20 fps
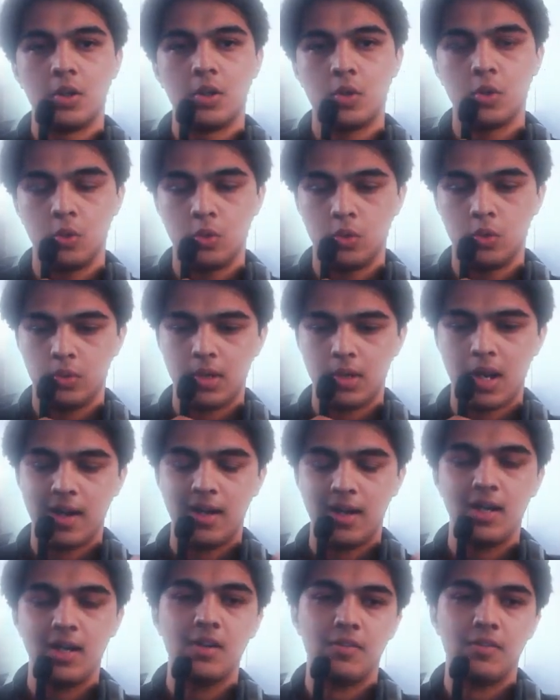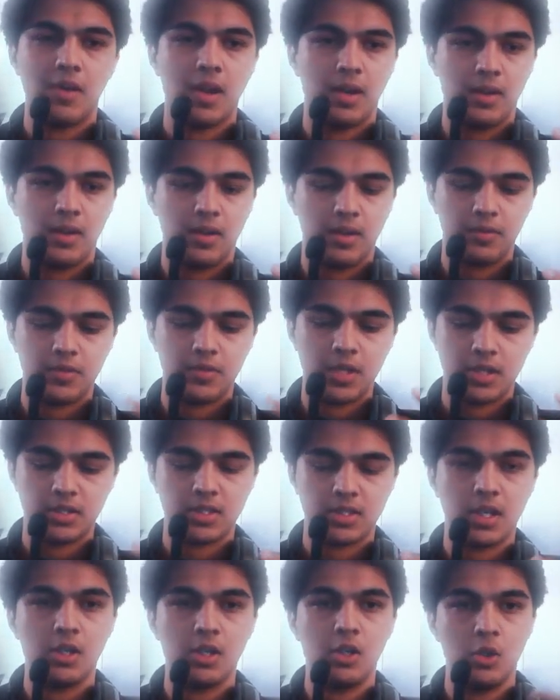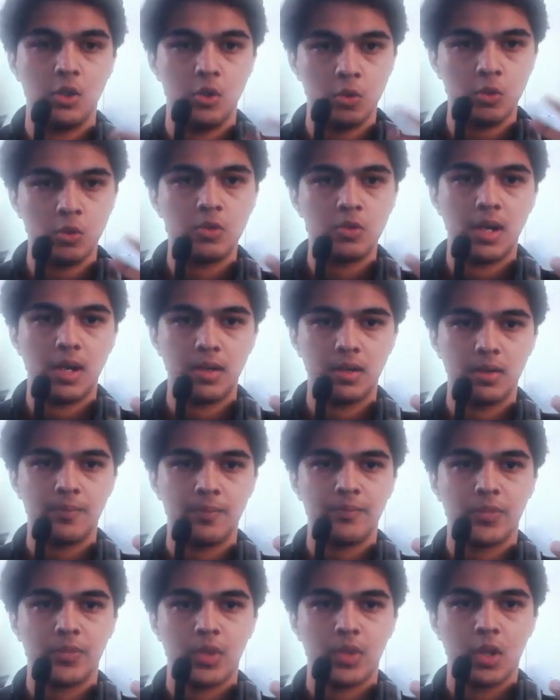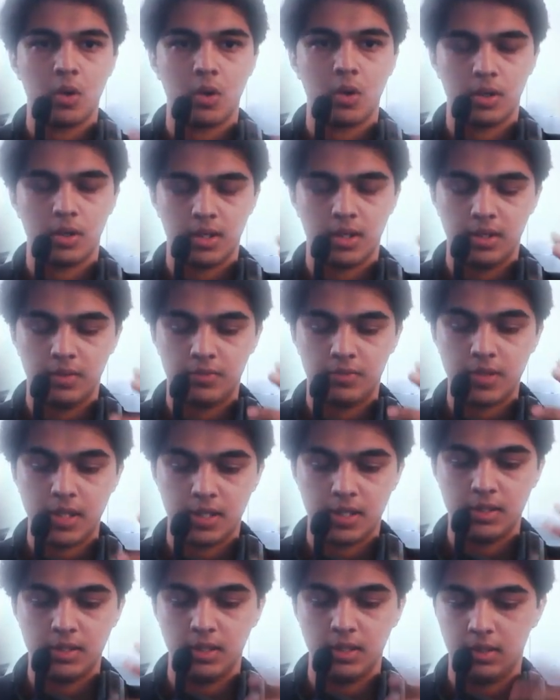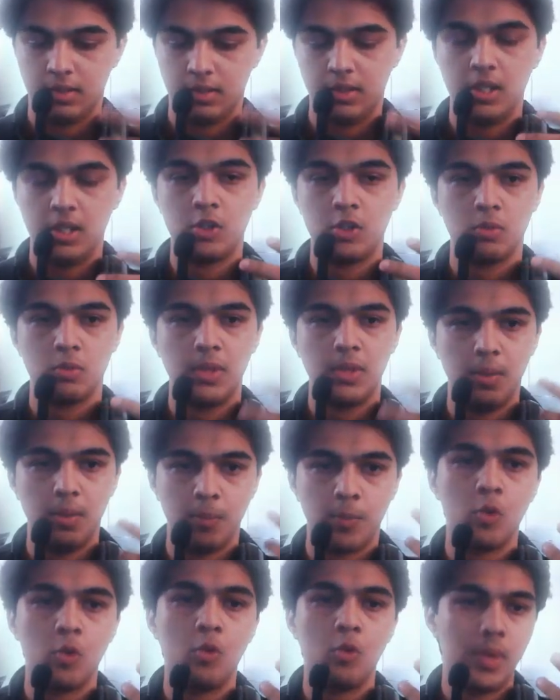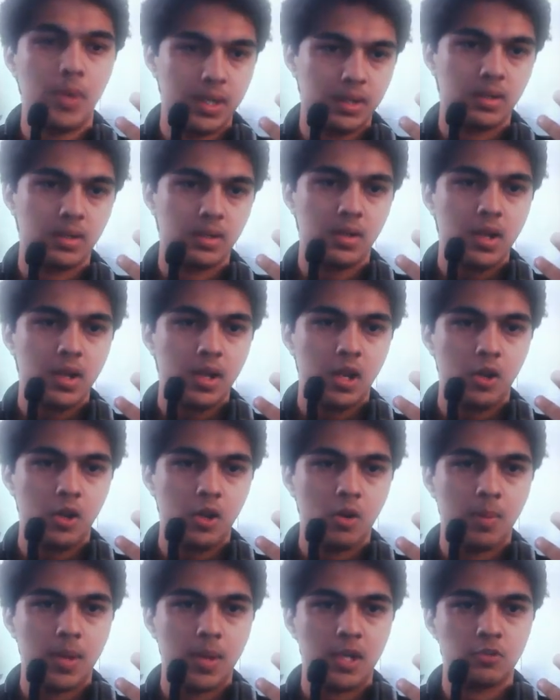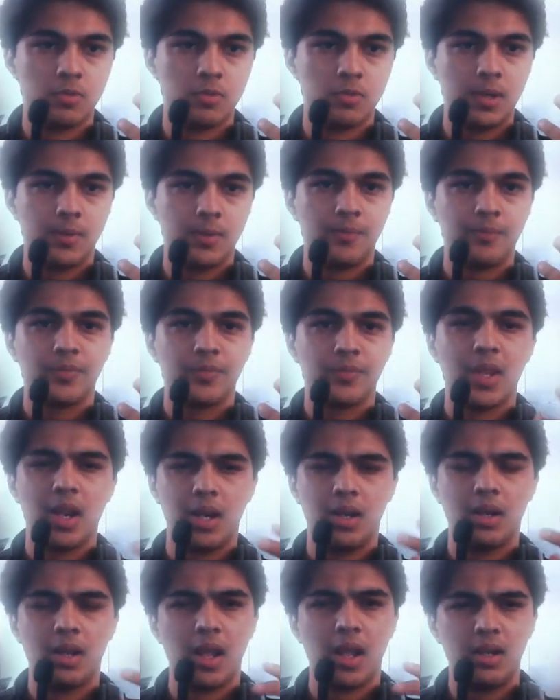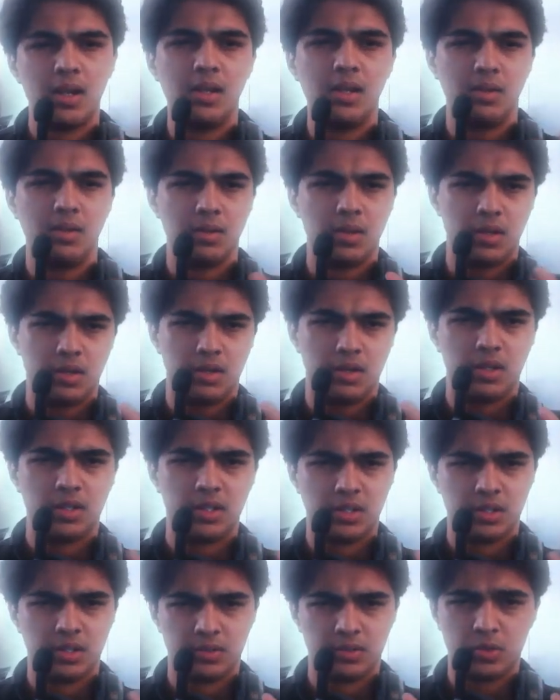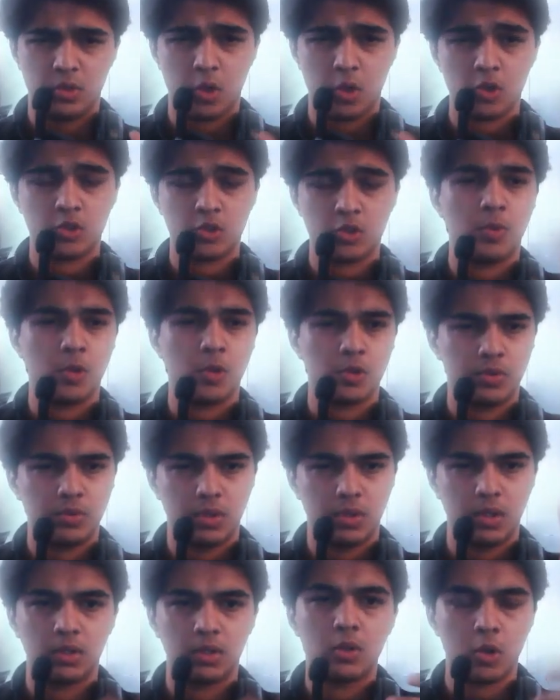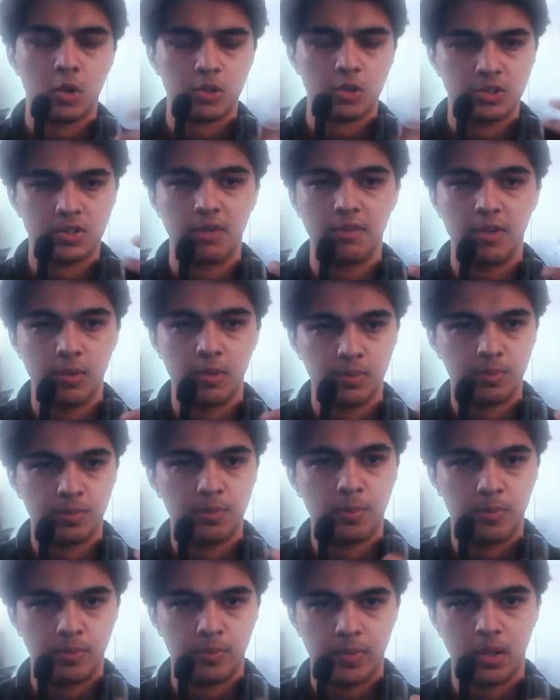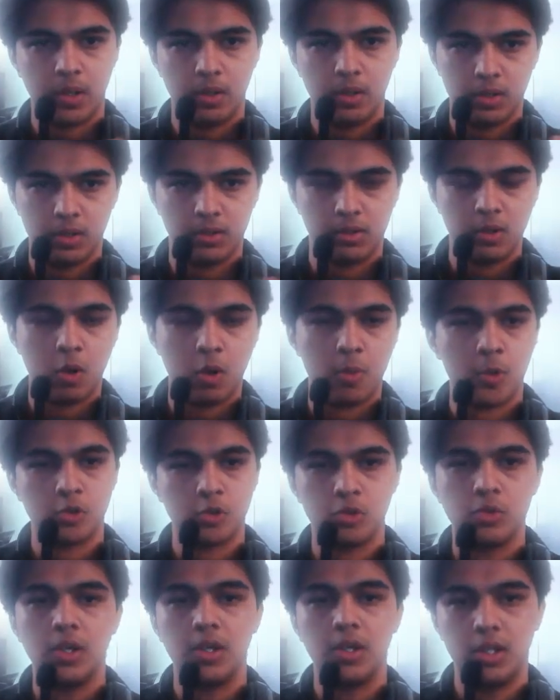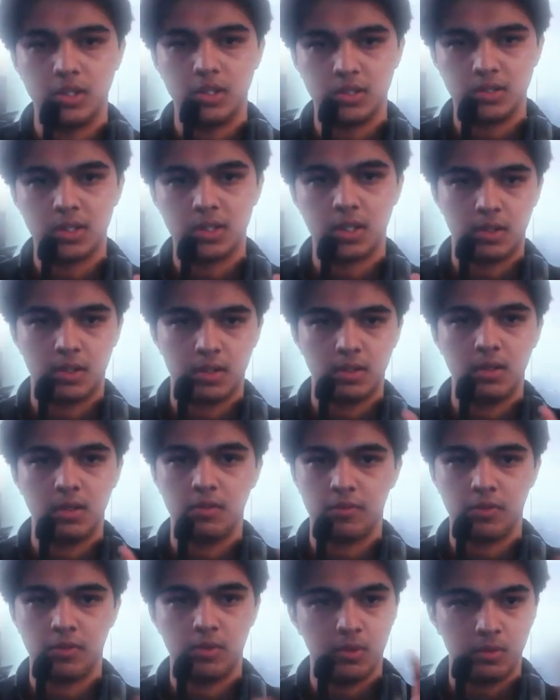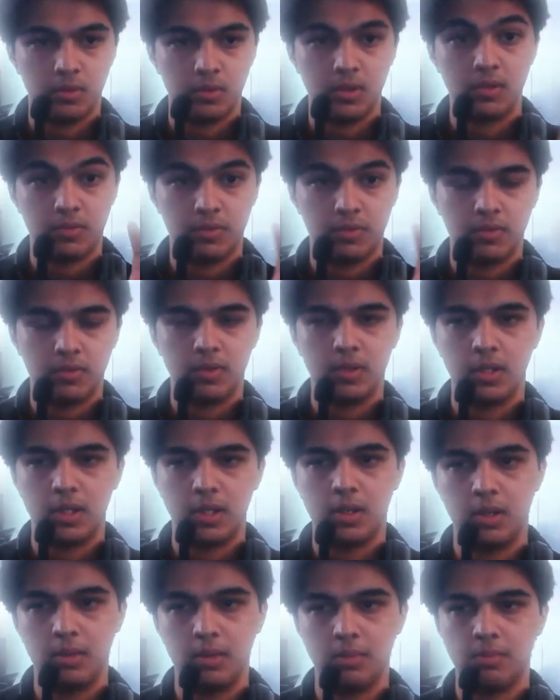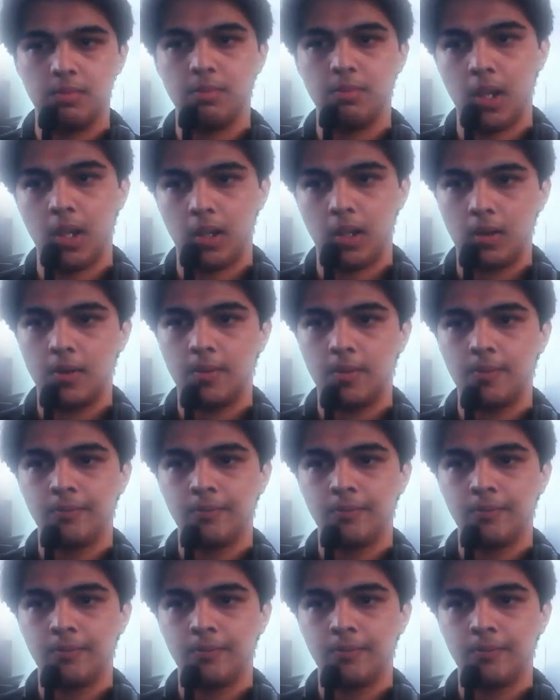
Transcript: to identify if there is any new trend, or if there need to be improvement in your management, and any other cost saving opportunities that if they make.